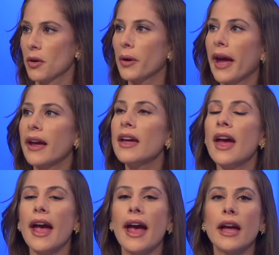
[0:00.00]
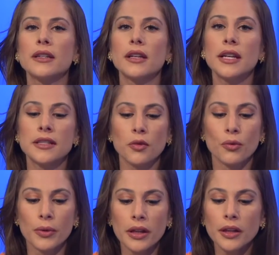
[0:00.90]
okay? And it's a
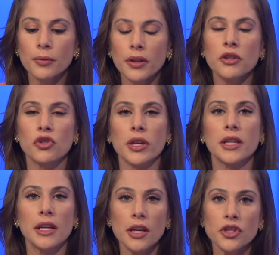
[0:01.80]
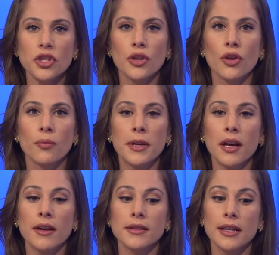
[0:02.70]
really, really tricky issue
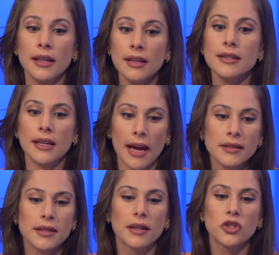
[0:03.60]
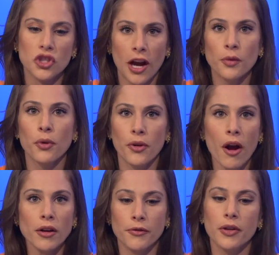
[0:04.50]
because it is in essence child
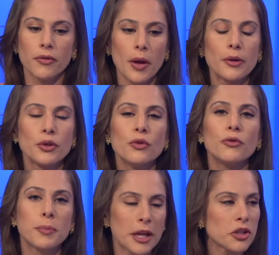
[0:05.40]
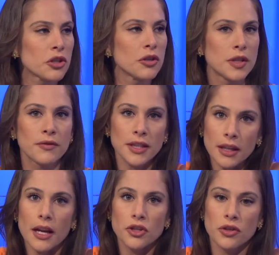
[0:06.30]
pornography. If you had nude pictures of
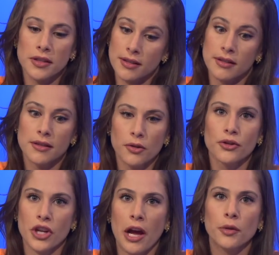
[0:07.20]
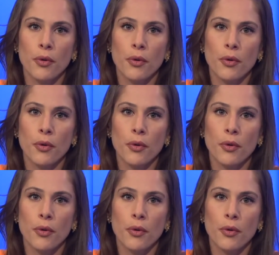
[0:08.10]
teenagers, it's considered child